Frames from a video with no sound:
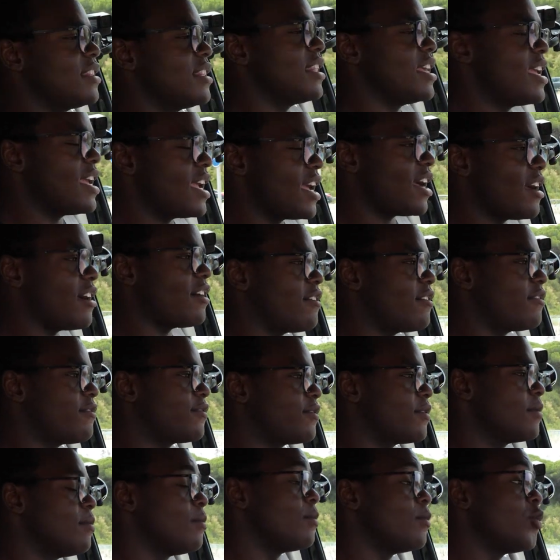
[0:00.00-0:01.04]
they have
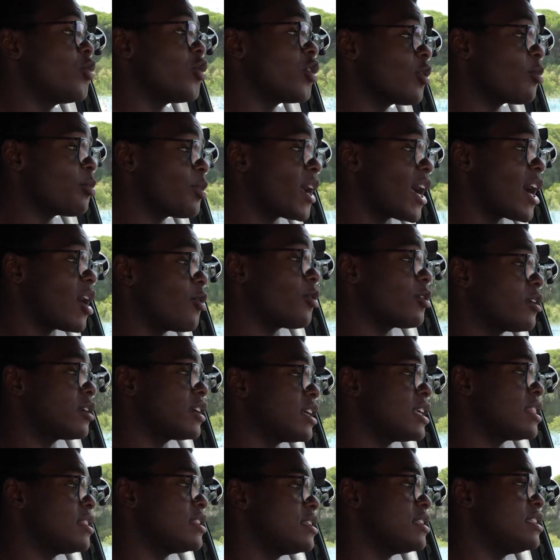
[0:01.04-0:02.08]
more power
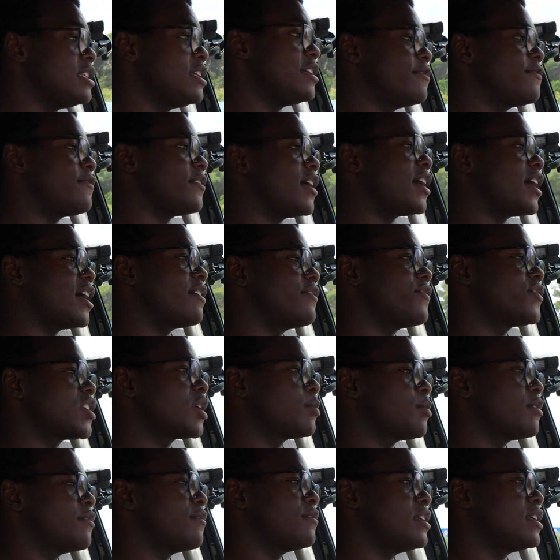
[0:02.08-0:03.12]
in the D5.
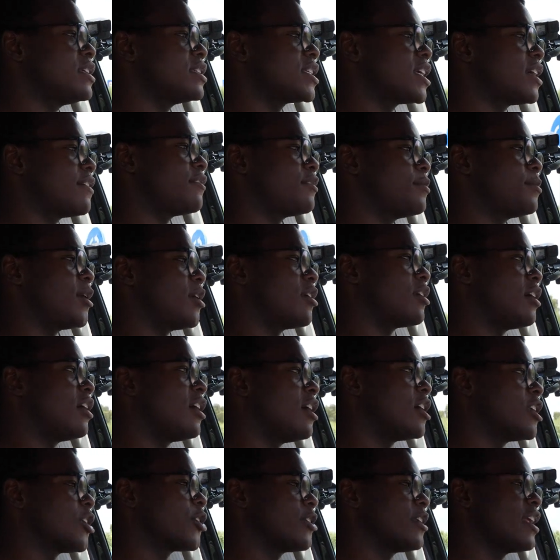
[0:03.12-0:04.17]
Some of these have about
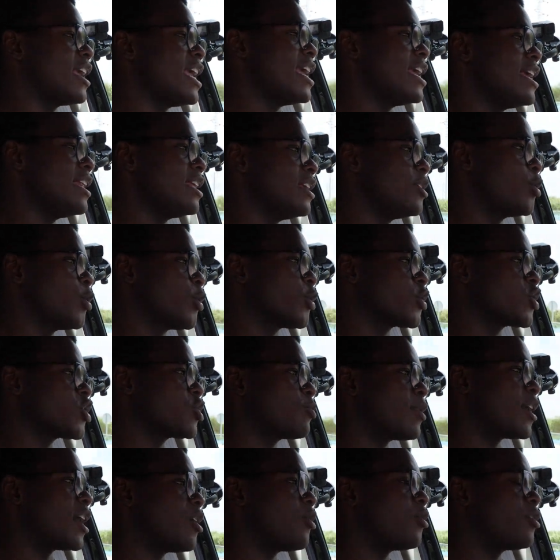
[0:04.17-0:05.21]
180
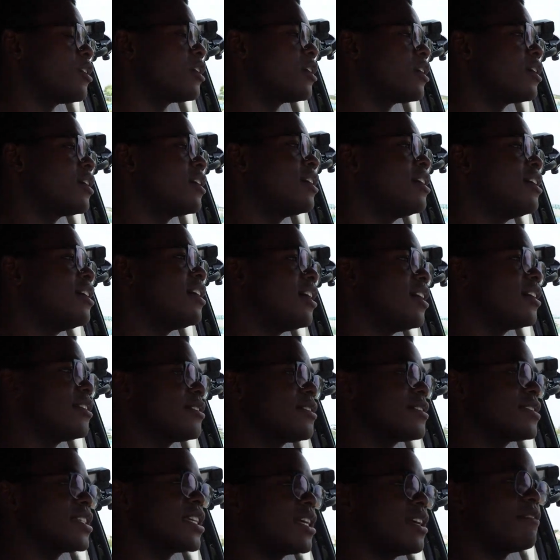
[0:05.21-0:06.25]
horsepower,
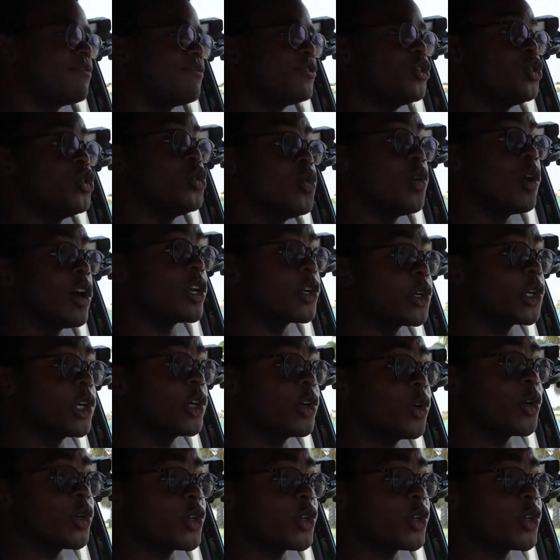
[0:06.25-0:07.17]
others have 200